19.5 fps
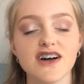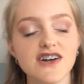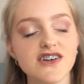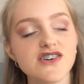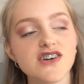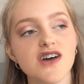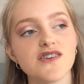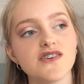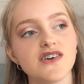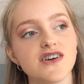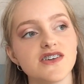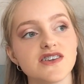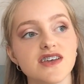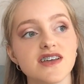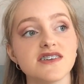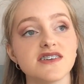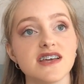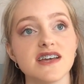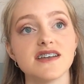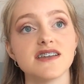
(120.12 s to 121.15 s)
coach drivers
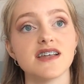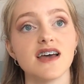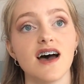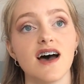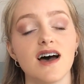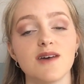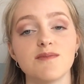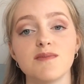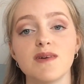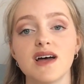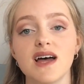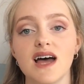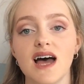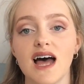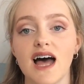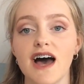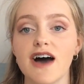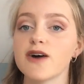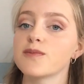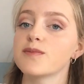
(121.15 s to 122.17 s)
did
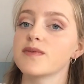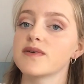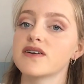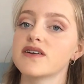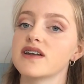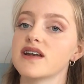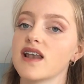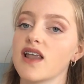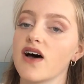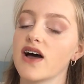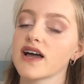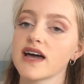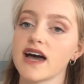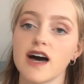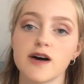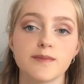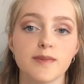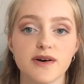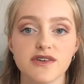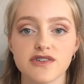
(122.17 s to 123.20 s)
help
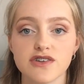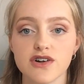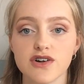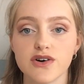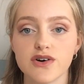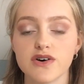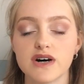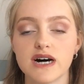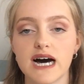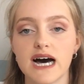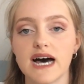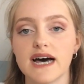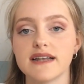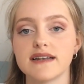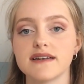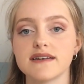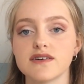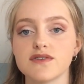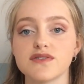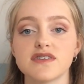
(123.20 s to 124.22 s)
us a lot,
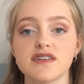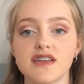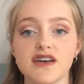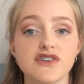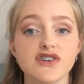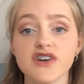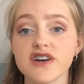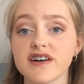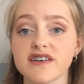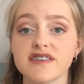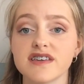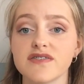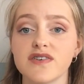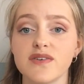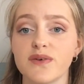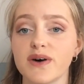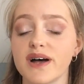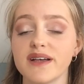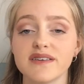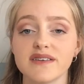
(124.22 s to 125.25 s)
and obviously they took us
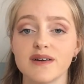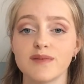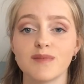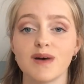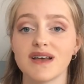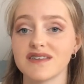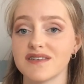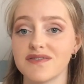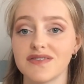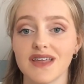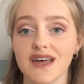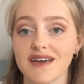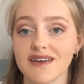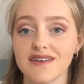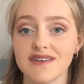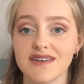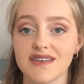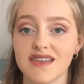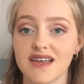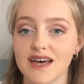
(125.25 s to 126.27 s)
everywhere. So massive
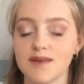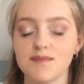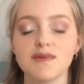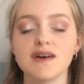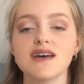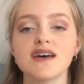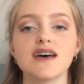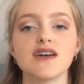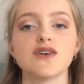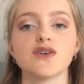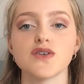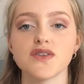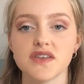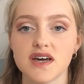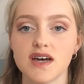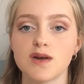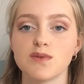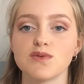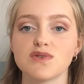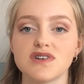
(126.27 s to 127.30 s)
thank you to them. Not
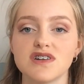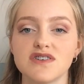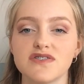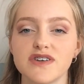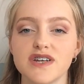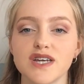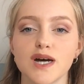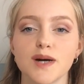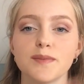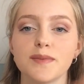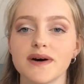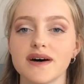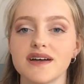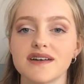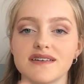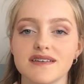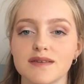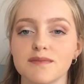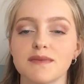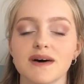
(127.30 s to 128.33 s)
they're going to watch this video, but
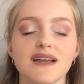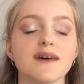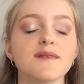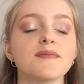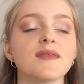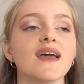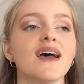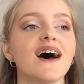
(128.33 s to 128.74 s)
it doesn't matter.